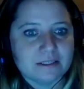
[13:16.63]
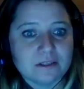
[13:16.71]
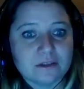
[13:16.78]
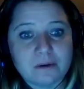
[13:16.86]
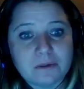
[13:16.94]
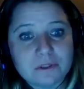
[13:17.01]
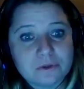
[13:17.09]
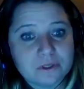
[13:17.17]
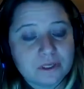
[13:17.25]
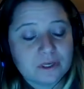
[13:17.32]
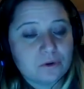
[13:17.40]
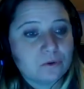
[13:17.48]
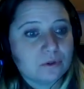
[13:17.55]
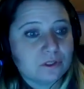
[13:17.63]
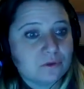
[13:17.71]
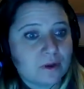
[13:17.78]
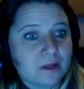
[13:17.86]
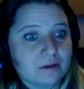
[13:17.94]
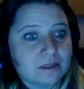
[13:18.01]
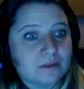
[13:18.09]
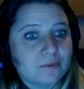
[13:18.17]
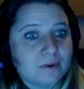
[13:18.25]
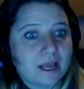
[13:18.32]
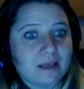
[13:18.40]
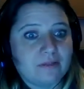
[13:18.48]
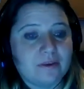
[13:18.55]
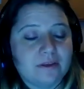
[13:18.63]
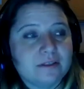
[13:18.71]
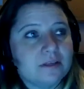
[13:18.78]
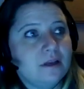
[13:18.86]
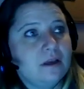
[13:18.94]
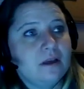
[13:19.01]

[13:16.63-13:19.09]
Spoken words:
So that was really cool as well, because we had these